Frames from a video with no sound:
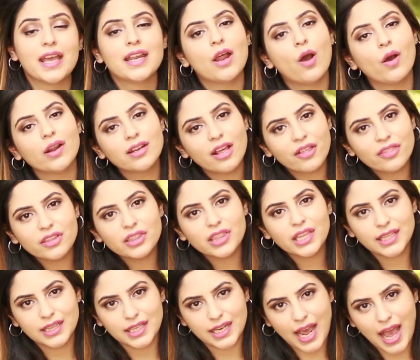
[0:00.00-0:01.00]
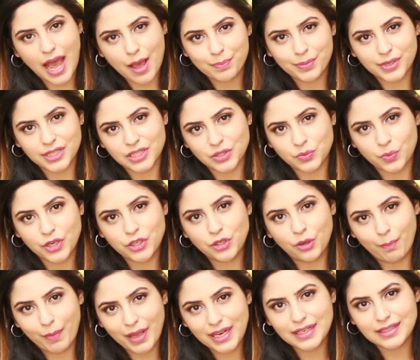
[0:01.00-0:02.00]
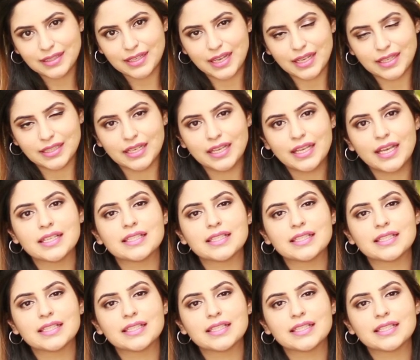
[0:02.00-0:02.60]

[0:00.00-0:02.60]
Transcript: Now, another thing that happens when you're meditating